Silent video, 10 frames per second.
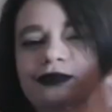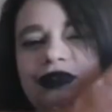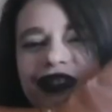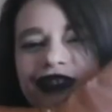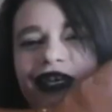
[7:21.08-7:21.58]

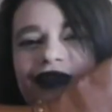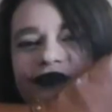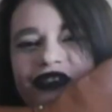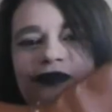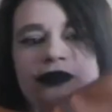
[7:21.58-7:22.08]
pretty damn
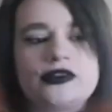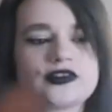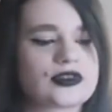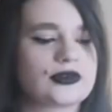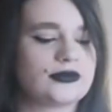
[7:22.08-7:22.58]
similar,
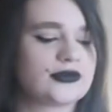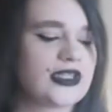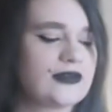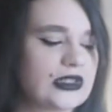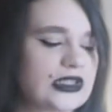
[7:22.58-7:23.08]
so
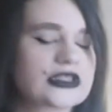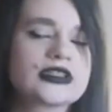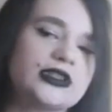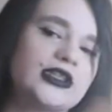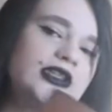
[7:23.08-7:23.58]
they worked.
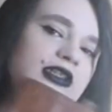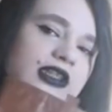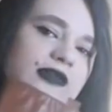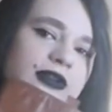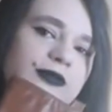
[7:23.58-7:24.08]

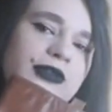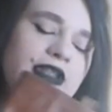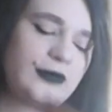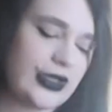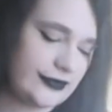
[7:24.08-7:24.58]
They worked
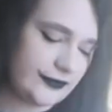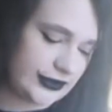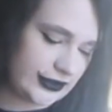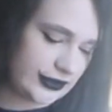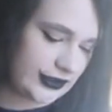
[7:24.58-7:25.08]
pretty well
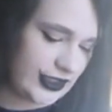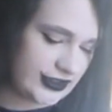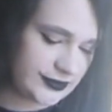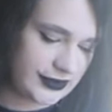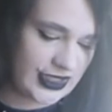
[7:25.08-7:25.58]
for her
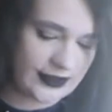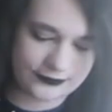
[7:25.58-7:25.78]
cosplay.